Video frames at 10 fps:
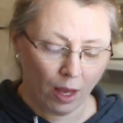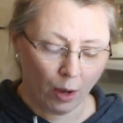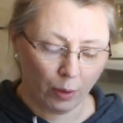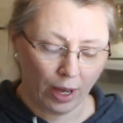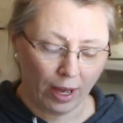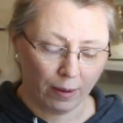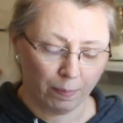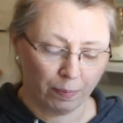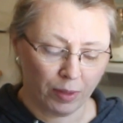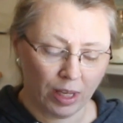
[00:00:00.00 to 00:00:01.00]
Okay,
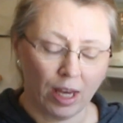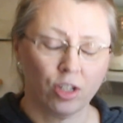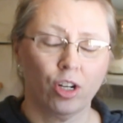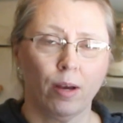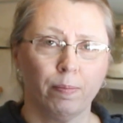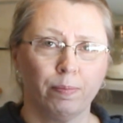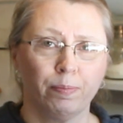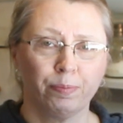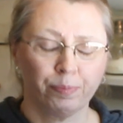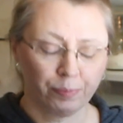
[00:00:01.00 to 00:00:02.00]
ketchup.
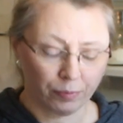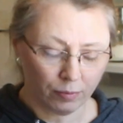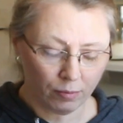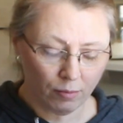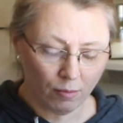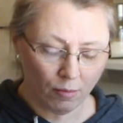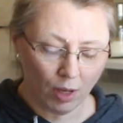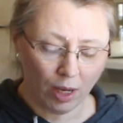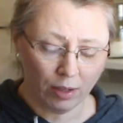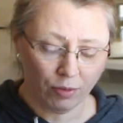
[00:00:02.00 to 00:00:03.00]

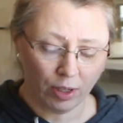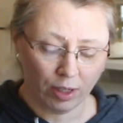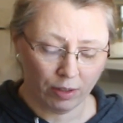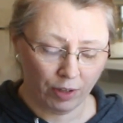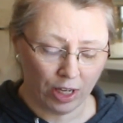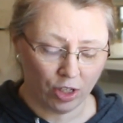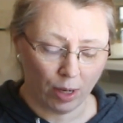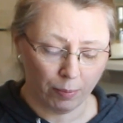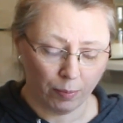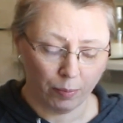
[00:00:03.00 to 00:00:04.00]
I have run out of
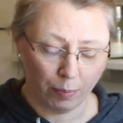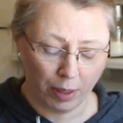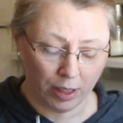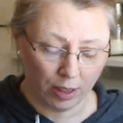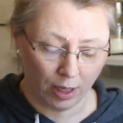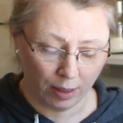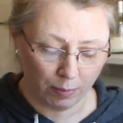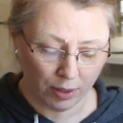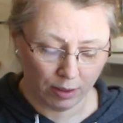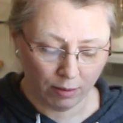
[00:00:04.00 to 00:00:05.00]
ketchup many
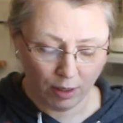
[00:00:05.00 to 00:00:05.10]
times